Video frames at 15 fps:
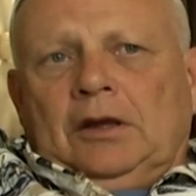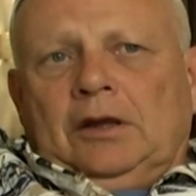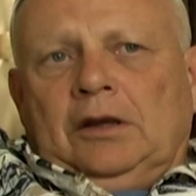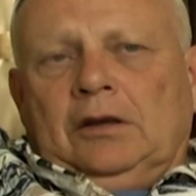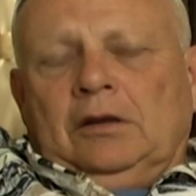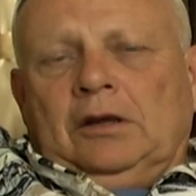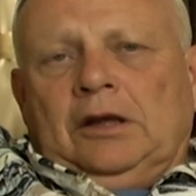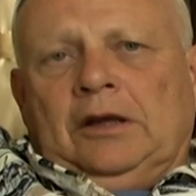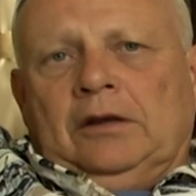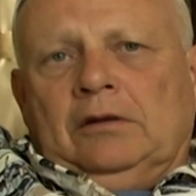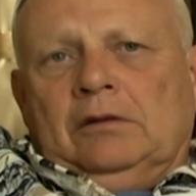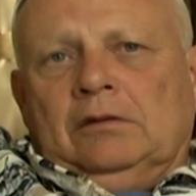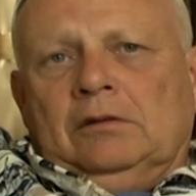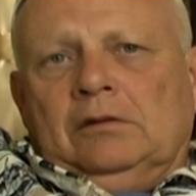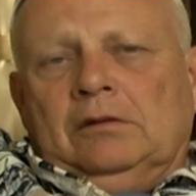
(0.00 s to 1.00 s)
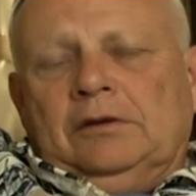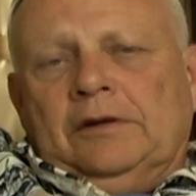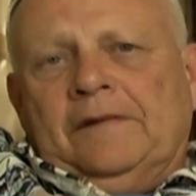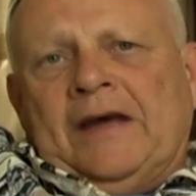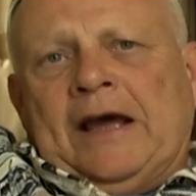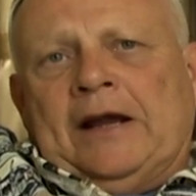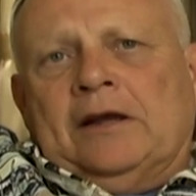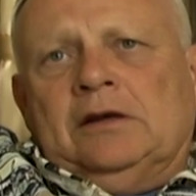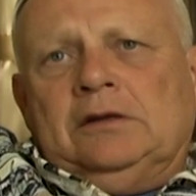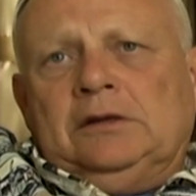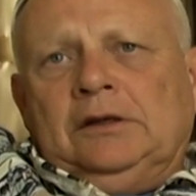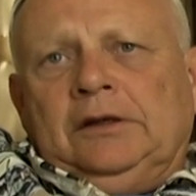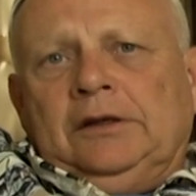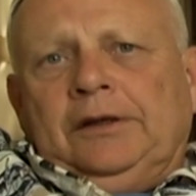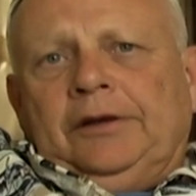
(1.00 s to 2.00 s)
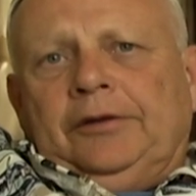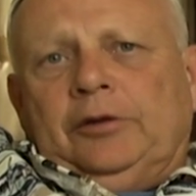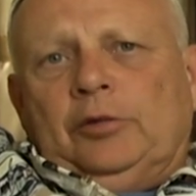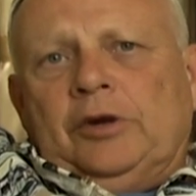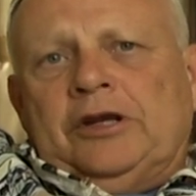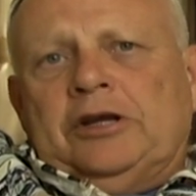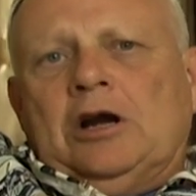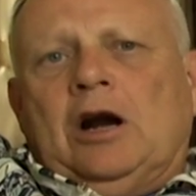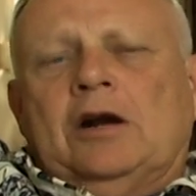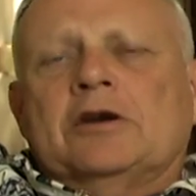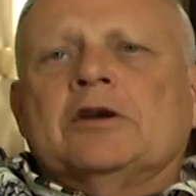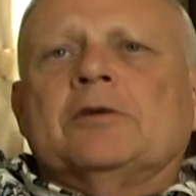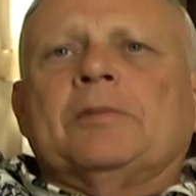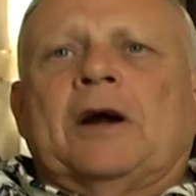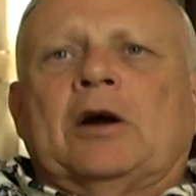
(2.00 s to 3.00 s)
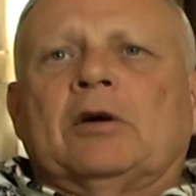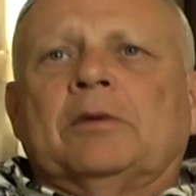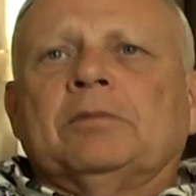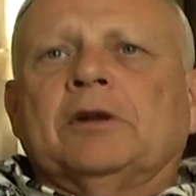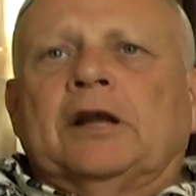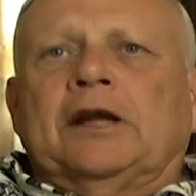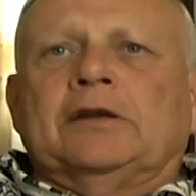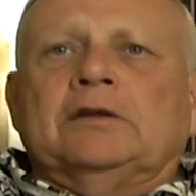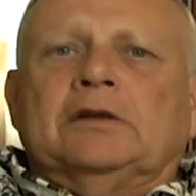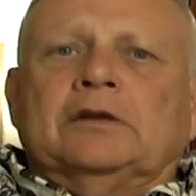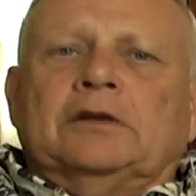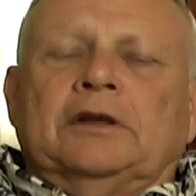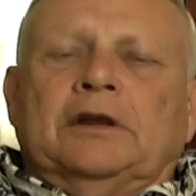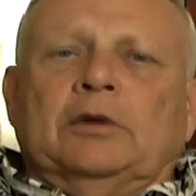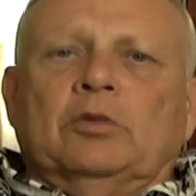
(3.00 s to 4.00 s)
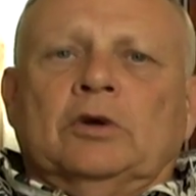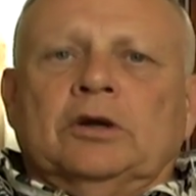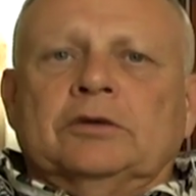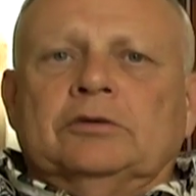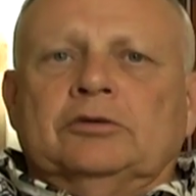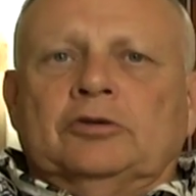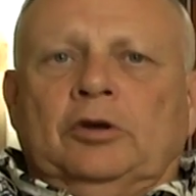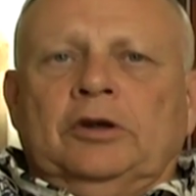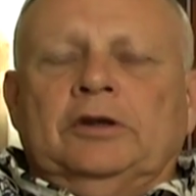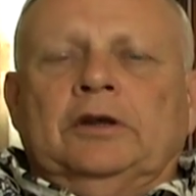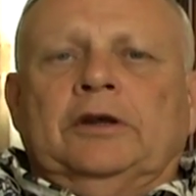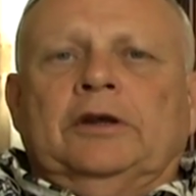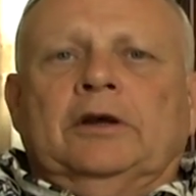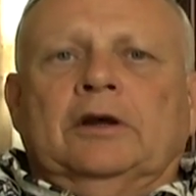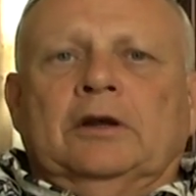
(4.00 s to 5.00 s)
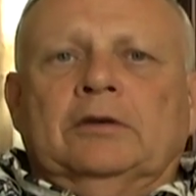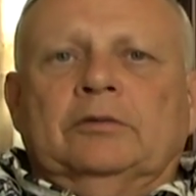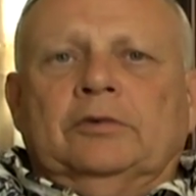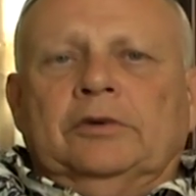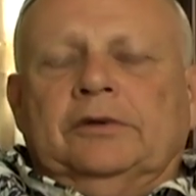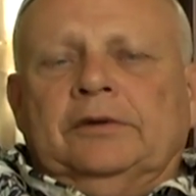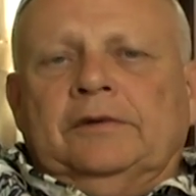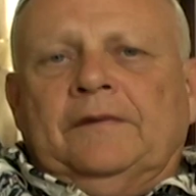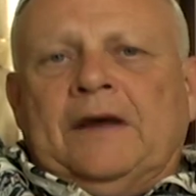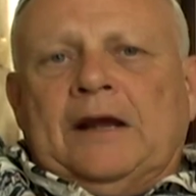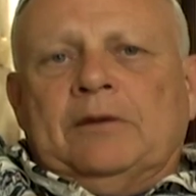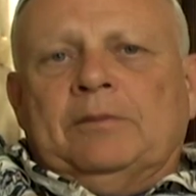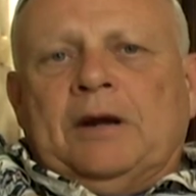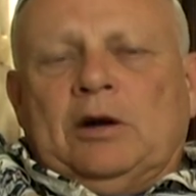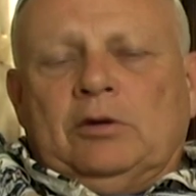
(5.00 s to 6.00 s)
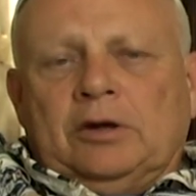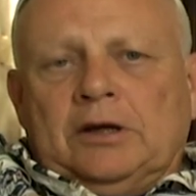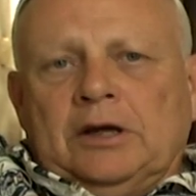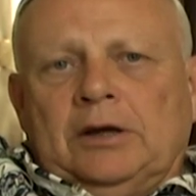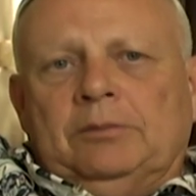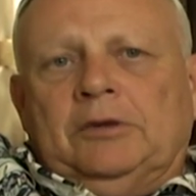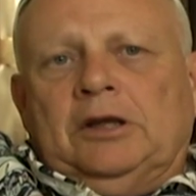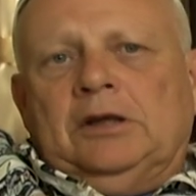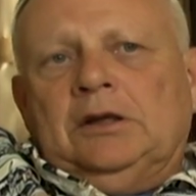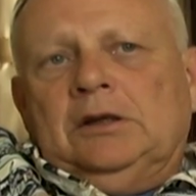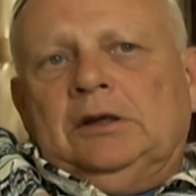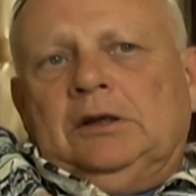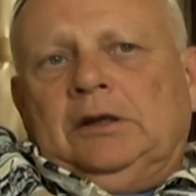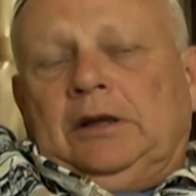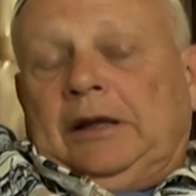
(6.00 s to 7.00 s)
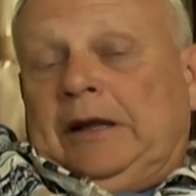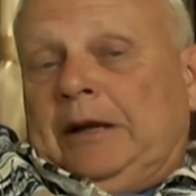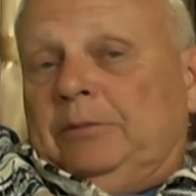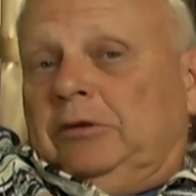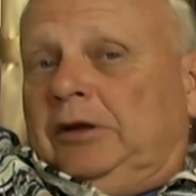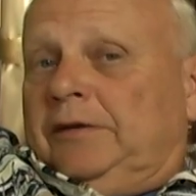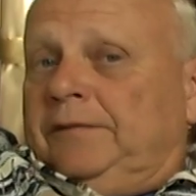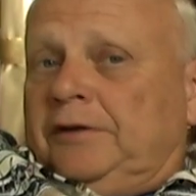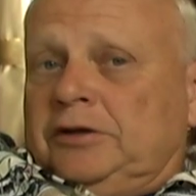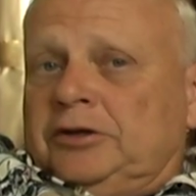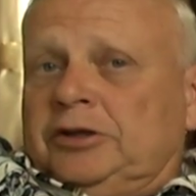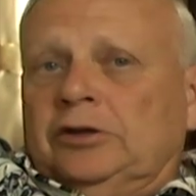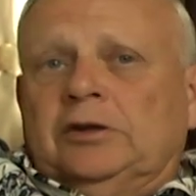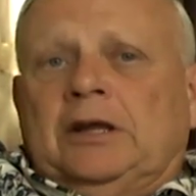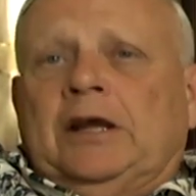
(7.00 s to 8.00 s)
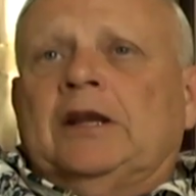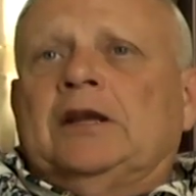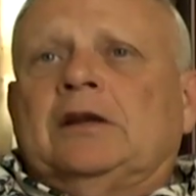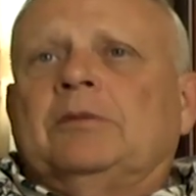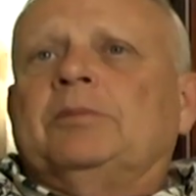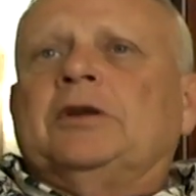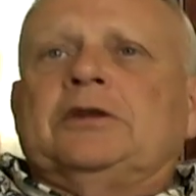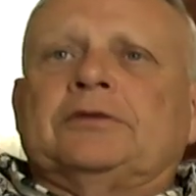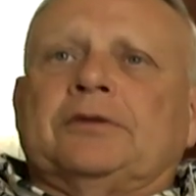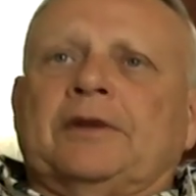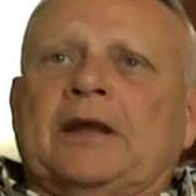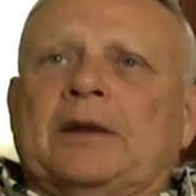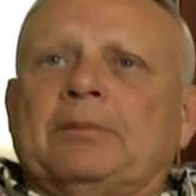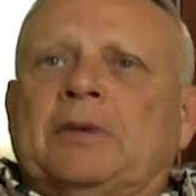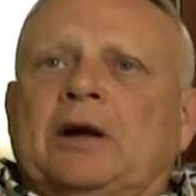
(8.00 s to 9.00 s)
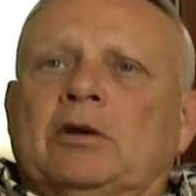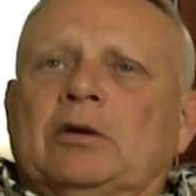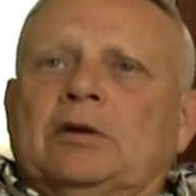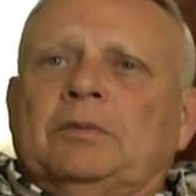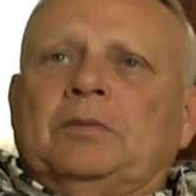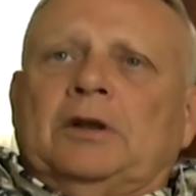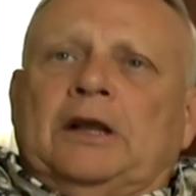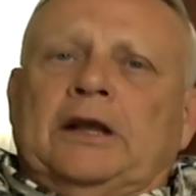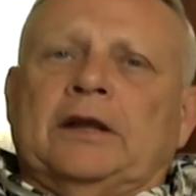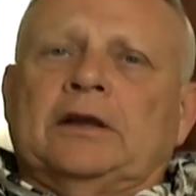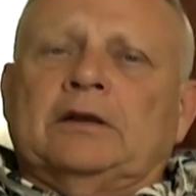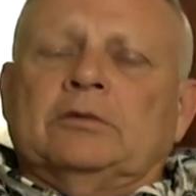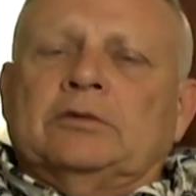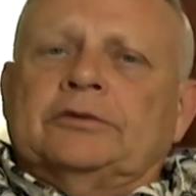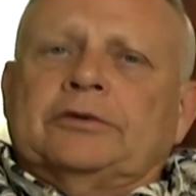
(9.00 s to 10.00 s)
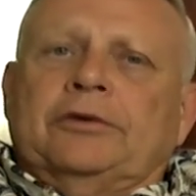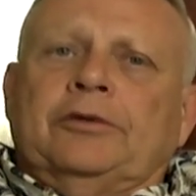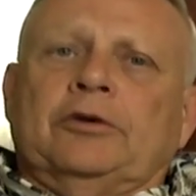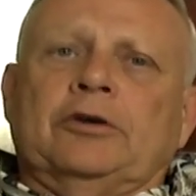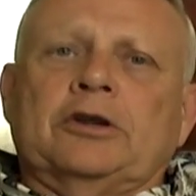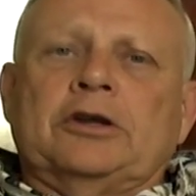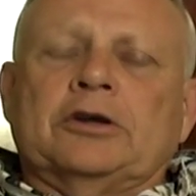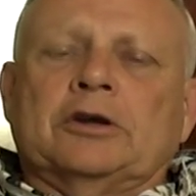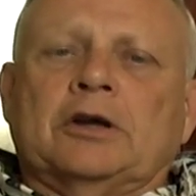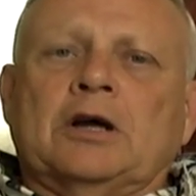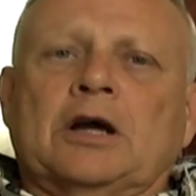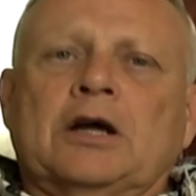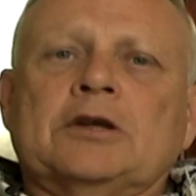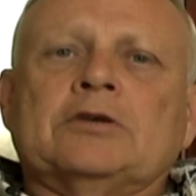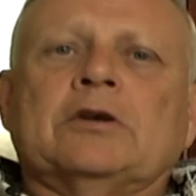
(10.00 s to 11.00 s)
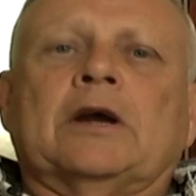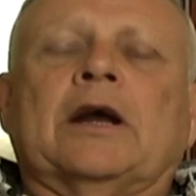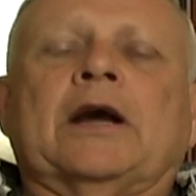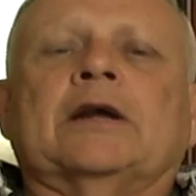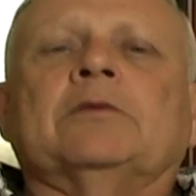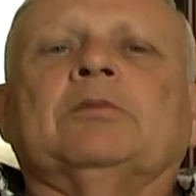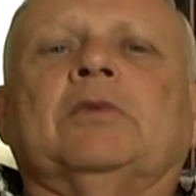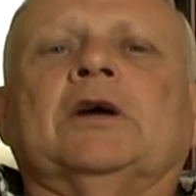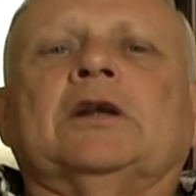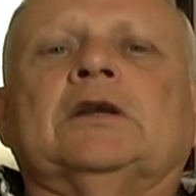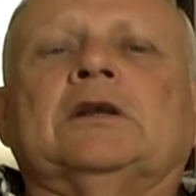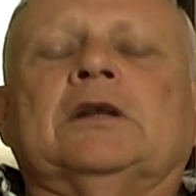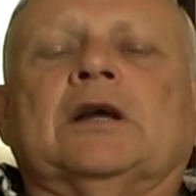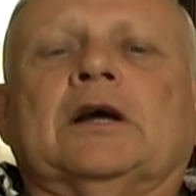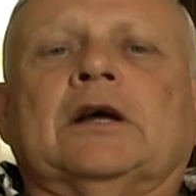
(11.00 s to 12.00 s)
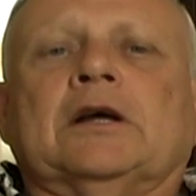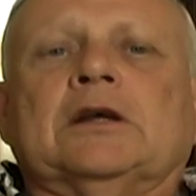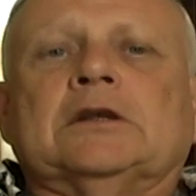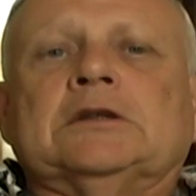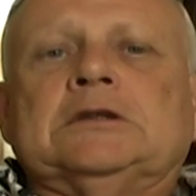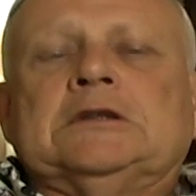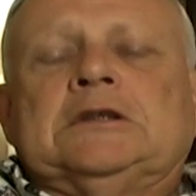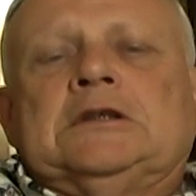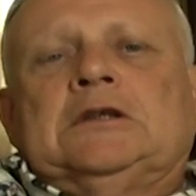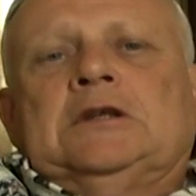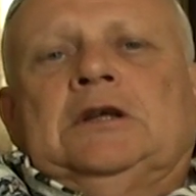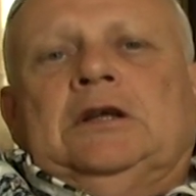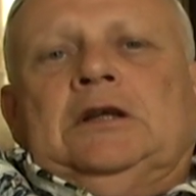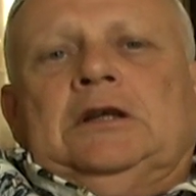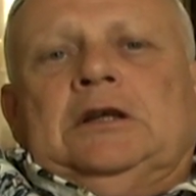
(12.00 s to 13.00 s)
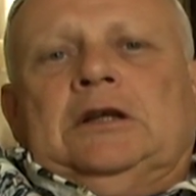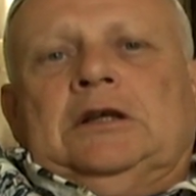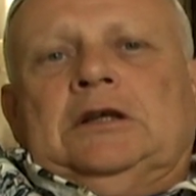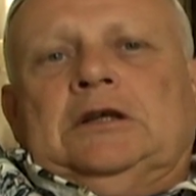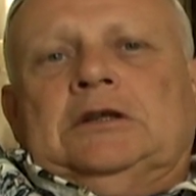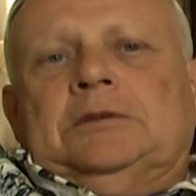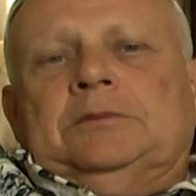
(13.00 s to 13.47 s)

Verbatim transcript: in, in Nevada, the Reid Gardner power plant that they worked jointly on with Nevada Power Company. And I believe they're still getting a piece of that power plant. It was a 30-year contract, but uh, uh,